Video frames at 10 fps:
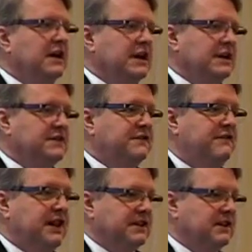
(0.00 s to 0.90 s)
is
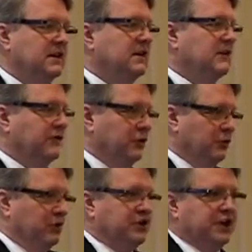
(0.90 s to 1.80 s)
fit for your
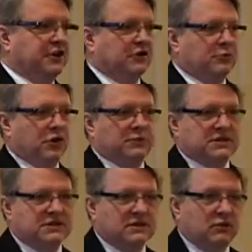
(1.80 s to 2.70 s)
particular purpose.